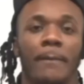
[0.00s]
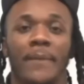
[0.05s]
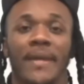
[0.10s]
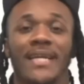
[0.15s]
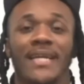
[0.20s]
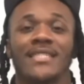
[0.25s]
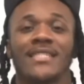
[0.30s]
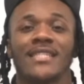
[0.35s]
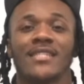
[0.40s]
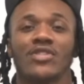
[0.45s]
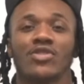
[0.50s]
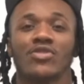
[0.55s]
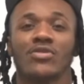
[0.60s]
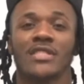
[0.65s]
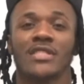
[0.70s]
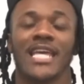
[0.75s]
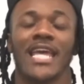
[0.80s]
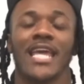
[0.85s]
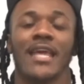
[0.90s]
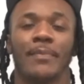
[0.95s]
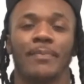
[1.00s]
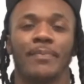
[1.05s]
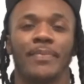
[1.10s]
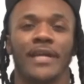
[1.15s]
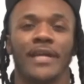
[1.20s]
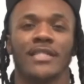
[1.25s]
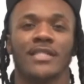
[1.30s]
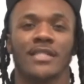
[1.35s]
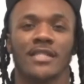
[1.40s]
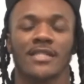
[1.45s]
Bitches who take
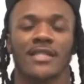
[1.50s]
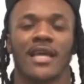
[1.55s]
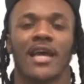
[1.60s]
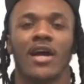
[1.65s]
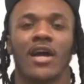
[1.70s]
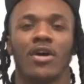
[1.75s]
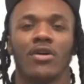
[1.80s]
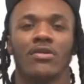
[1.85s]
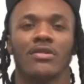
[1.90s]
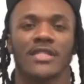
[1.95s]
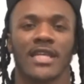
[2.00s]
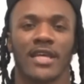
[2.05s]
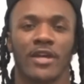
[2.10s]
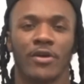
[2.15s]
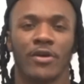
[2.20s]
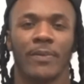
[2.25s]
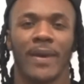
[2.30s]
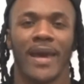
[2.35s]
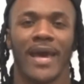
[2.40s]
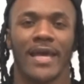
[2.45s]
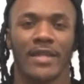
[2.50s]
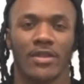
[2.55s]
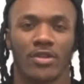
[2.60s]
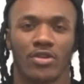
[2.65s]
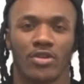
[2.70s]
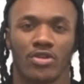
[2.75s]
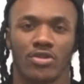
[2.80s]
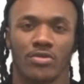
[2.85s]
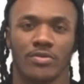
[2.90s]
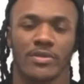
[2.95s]
pictures in hotel
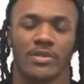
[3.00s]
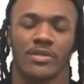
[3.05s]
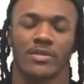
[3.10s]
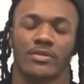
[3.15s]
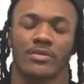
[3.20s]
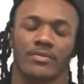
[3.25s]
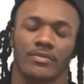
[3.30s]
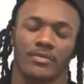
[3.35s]
bathrooms.